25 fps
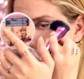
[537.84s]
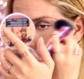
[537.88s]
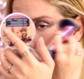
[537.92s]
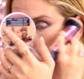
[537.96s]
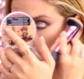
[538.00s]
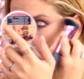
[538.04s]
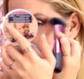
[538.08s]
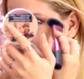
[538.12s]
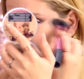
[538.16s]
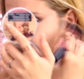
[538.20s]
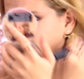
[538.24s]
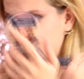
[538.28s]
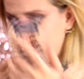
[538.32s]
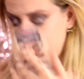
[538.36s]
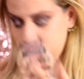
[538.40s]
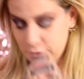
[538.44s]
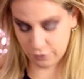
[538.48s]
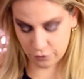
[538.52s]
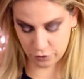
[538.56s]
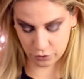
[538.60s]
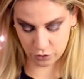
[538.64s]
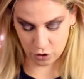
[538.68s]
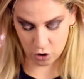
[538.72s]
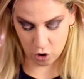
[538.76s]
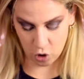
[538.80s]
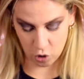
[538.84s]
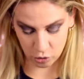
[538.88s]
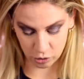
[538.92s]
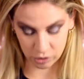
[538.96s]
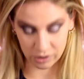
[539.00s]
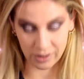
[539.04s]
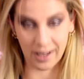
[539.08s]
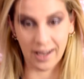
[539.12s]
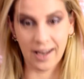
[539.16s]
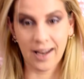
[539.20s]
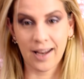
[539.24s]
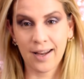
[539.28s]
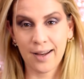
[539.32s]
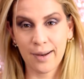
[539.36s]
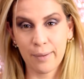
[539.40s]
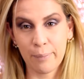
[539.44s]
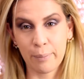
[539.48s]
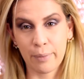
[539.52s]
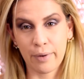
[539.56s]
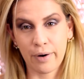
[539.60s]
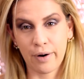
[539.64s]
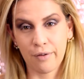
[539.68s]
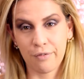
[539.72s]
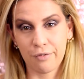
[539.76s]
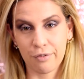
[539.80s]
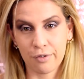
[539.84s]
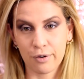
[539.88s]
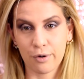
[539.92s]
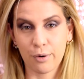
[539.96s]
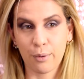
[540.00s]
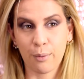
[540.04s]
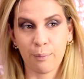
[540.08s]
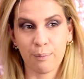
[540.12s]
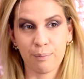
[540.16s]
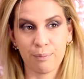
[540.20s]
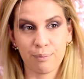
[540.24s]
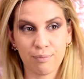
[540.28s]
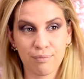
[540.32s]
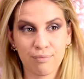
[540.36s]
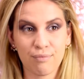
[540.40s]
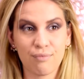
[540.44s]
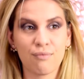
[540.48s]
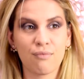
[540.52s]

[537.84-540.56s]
Maybe not for all day, but from